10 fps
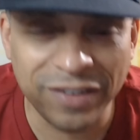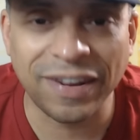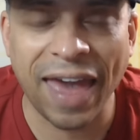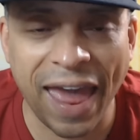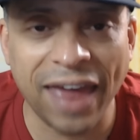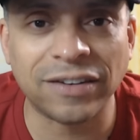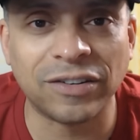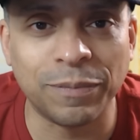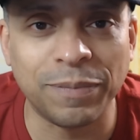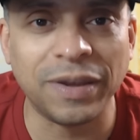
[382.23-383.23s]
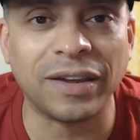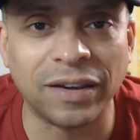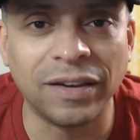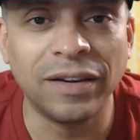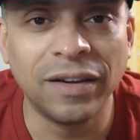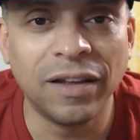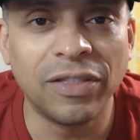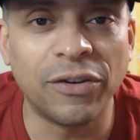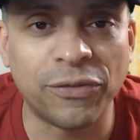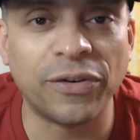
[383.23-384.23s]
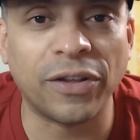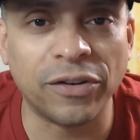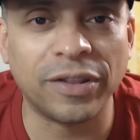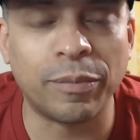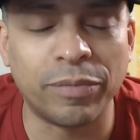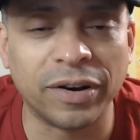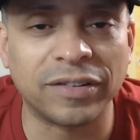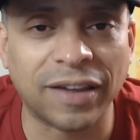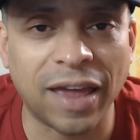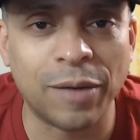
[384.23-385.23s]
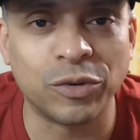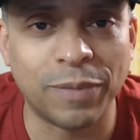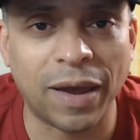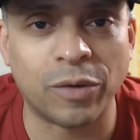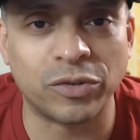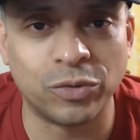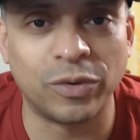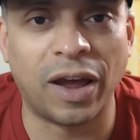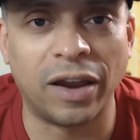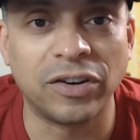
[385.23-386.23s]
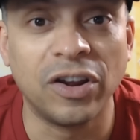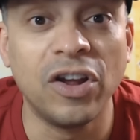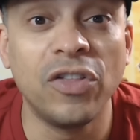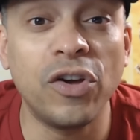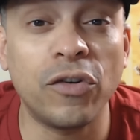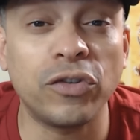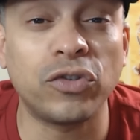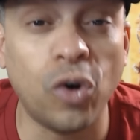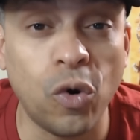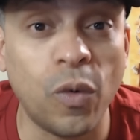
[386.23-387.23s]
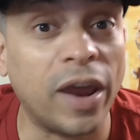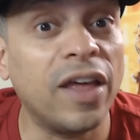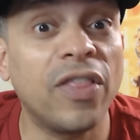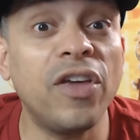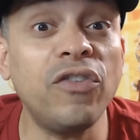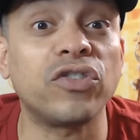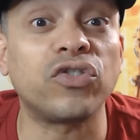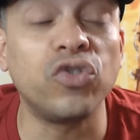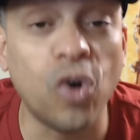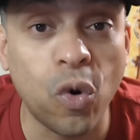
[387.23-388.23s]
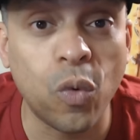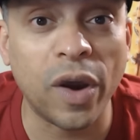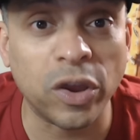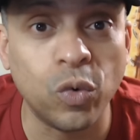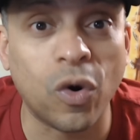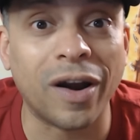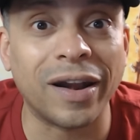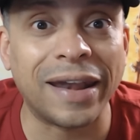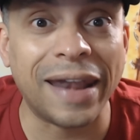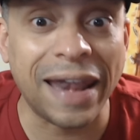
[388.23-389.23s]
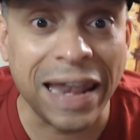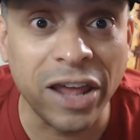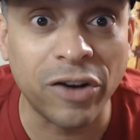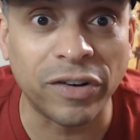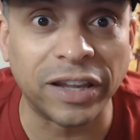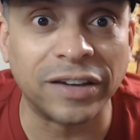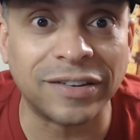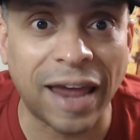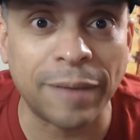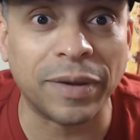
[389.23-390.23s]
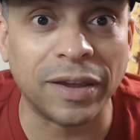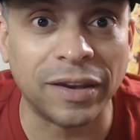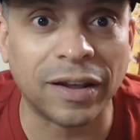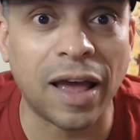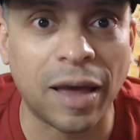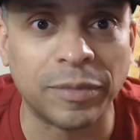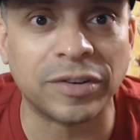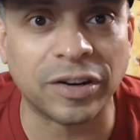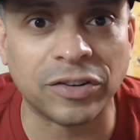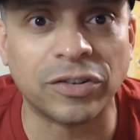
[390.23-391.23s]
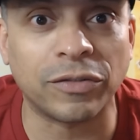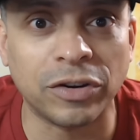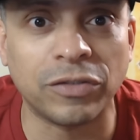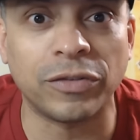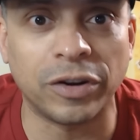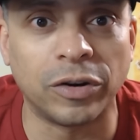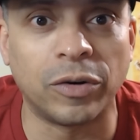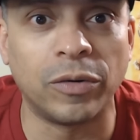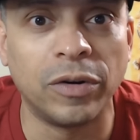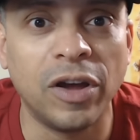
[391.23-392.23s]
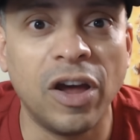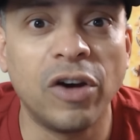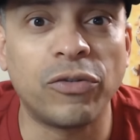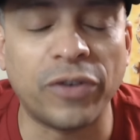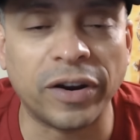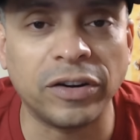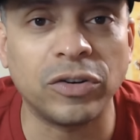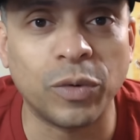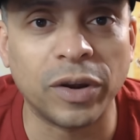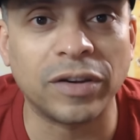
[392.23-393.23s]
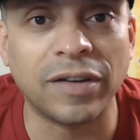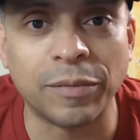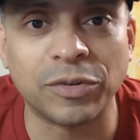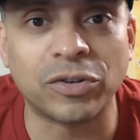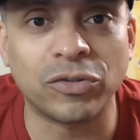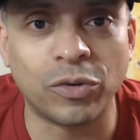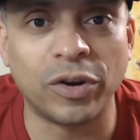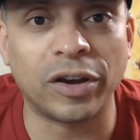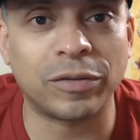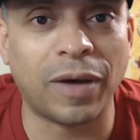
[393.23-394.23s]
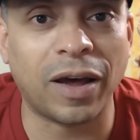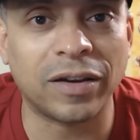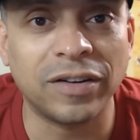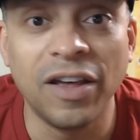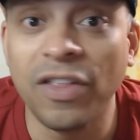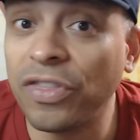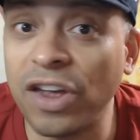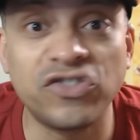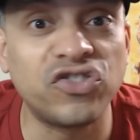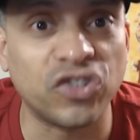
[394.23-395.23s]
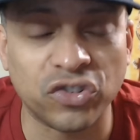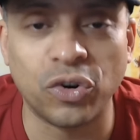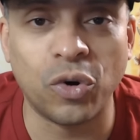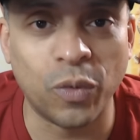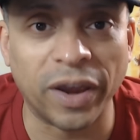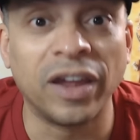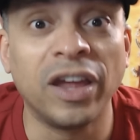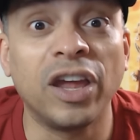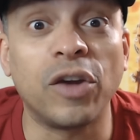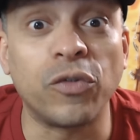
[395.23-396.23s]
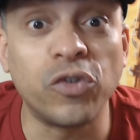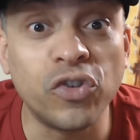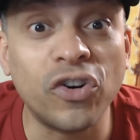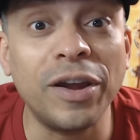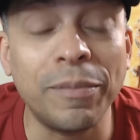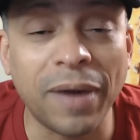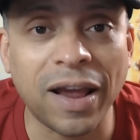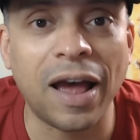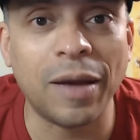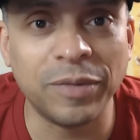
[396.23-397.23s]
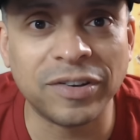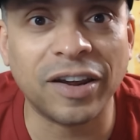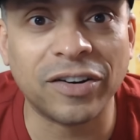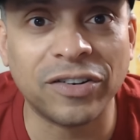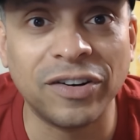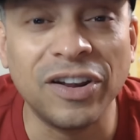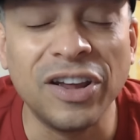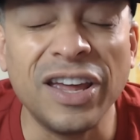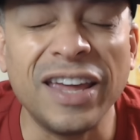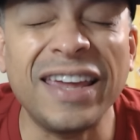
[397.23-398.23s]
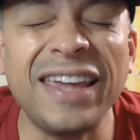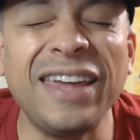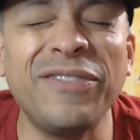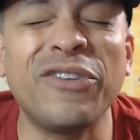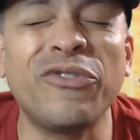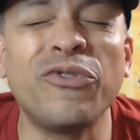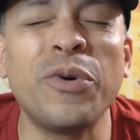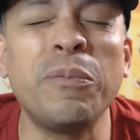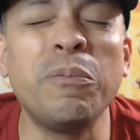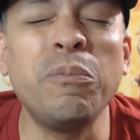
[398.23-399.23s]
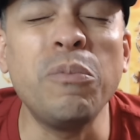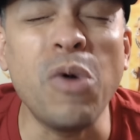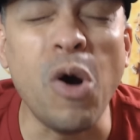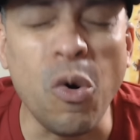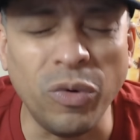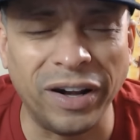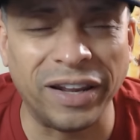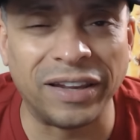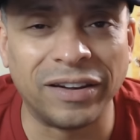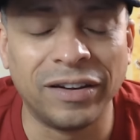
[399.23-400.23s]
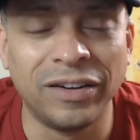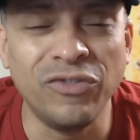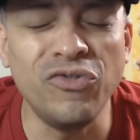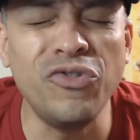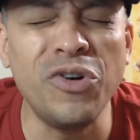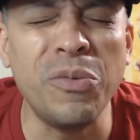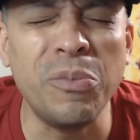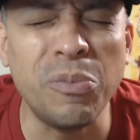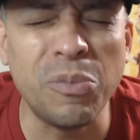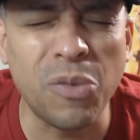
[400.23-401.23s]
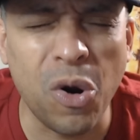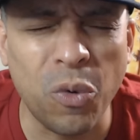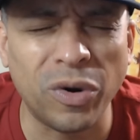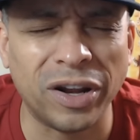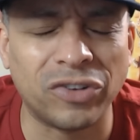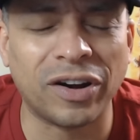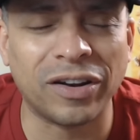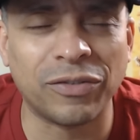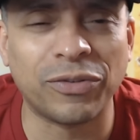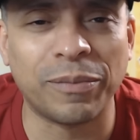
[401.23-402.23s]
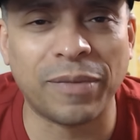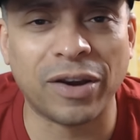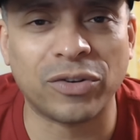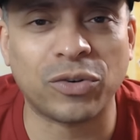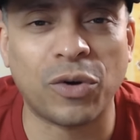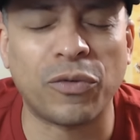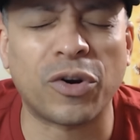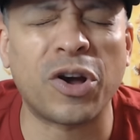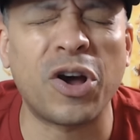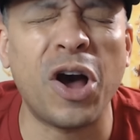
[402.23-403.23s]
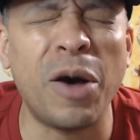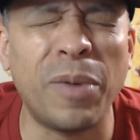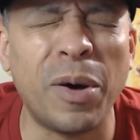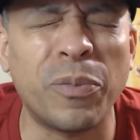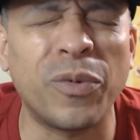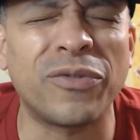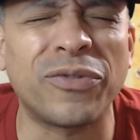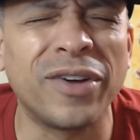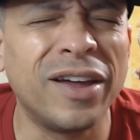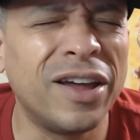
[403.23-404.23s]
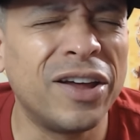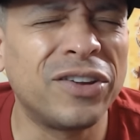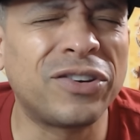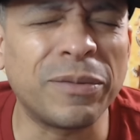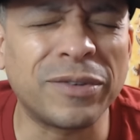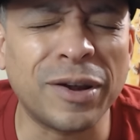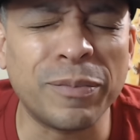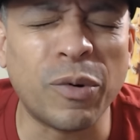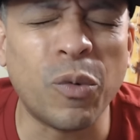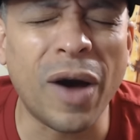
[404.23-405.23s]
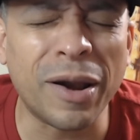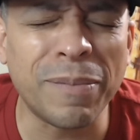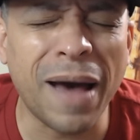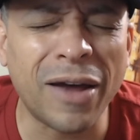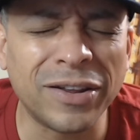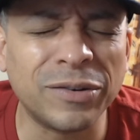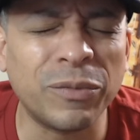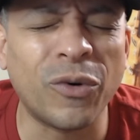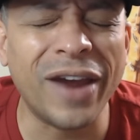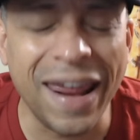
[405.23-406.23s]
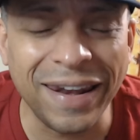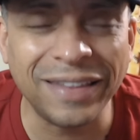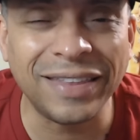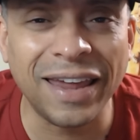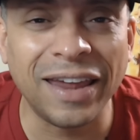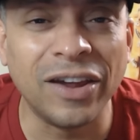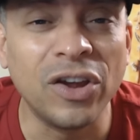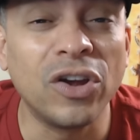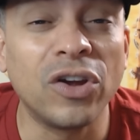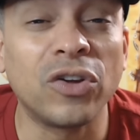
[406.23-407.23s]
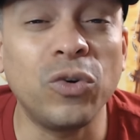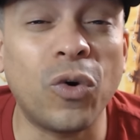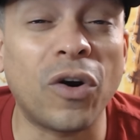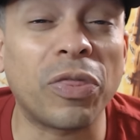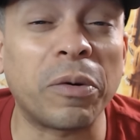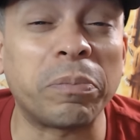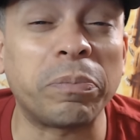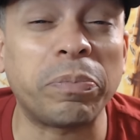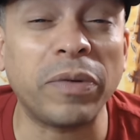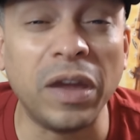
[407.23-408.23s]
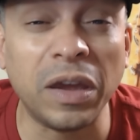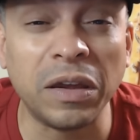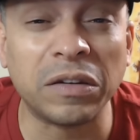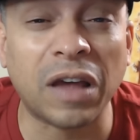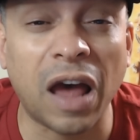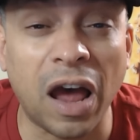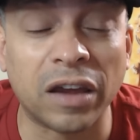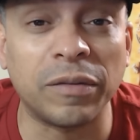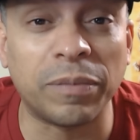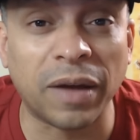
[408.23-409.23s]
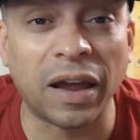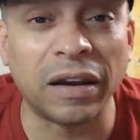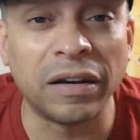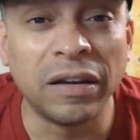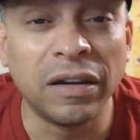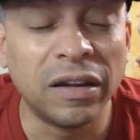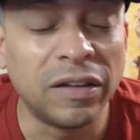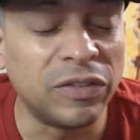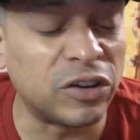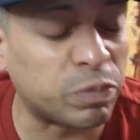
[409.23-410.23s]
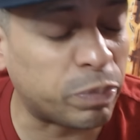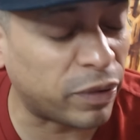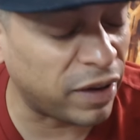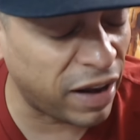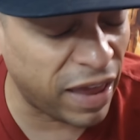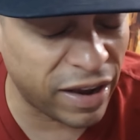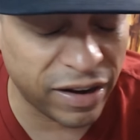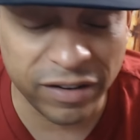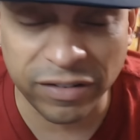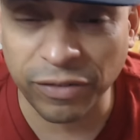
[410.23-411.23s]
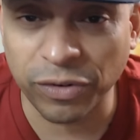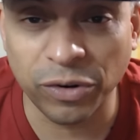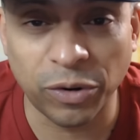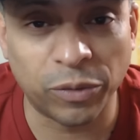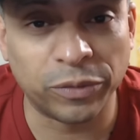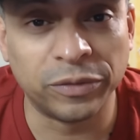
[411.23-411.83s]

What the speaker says: has to be the feather that breaks the camel's back with you guys. There is no way. There is no way you are literally typing in the comments section of this video, finding the way to damage control Xbox. There's just no way. If you're in my comment section, even remotely trying to defend Microsoft or come up with some type of whataboutism or anything, you are the biggest concubine this planet has ever known.